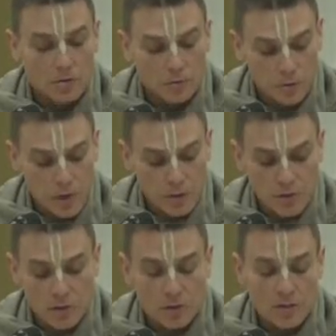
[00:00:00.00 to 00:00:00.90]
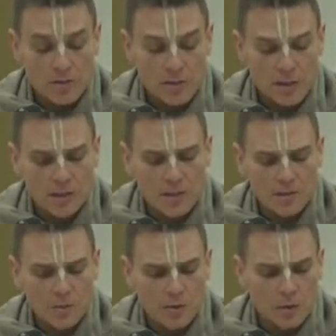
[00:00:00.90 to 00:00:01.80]
Sri Krishna's
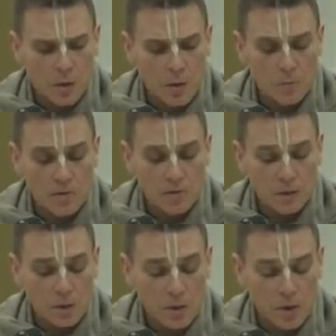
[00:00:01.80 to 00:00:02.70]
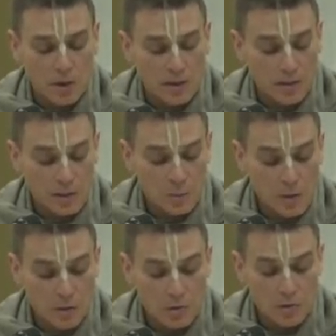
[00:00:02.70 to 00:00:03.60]
dealings with the gopis occurred under
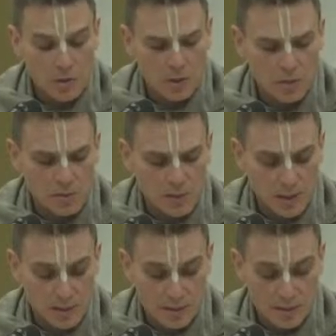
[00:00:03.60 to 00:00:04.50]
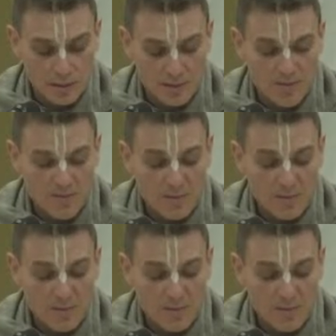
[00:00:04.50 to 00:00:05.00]
special circumstances.